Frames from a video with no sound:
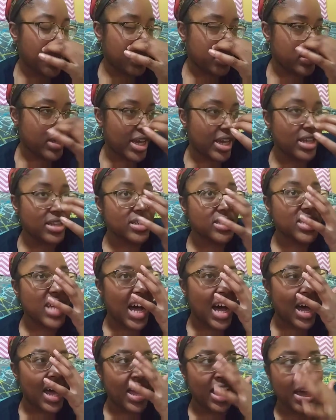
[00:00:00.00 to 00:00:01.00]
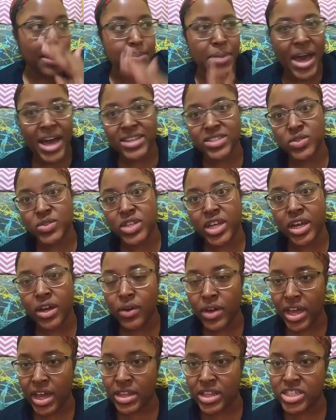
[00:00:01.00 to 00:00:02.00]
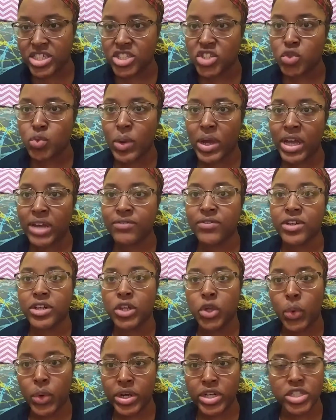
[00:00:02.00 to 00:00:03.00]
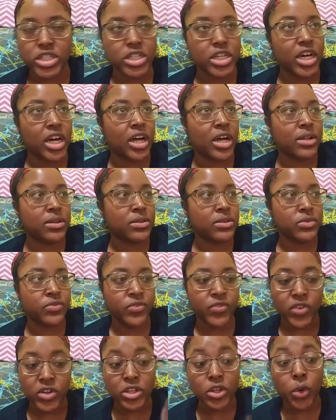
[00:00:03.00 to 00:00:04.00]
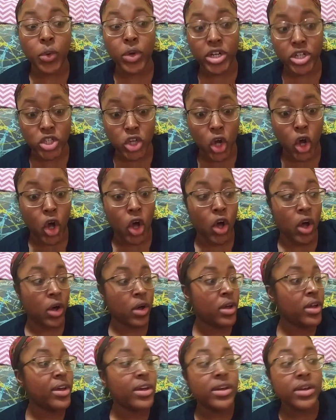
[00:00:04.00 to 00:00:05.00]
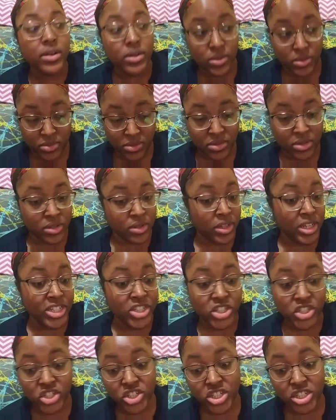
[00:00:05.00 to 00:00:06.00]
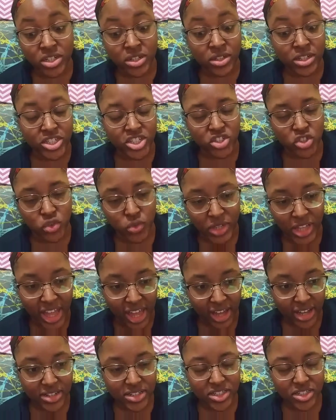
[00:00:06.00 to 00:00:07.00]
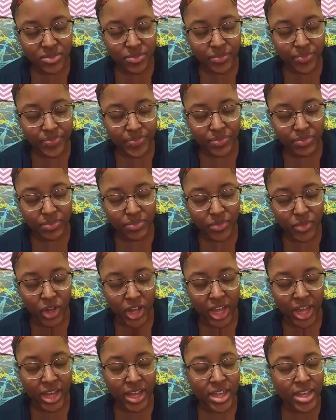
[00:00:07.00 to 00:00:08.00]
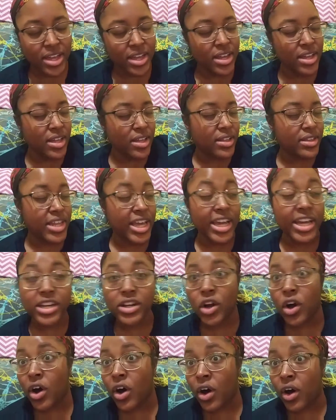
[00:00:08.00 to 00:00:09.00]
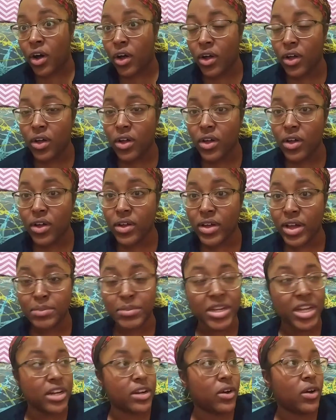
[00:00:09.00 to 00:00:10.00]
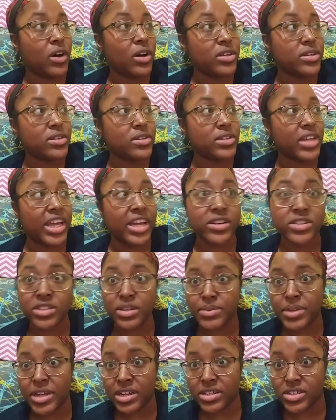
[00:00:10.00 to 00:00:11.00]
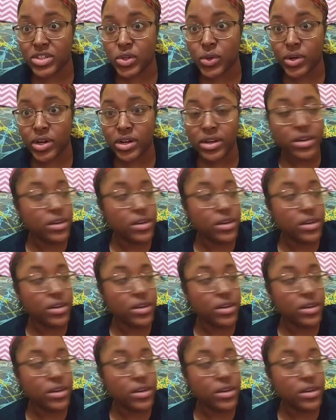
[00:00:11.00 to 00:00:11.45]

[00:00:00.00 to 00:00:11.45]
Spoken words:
they get inside, and Bass was like, okay, let's just wait for the lawyers to come, for the lawyer to call. Let's just chill, let's just relax. Okay? They get a call. I mean, not a call. They hear something at the door.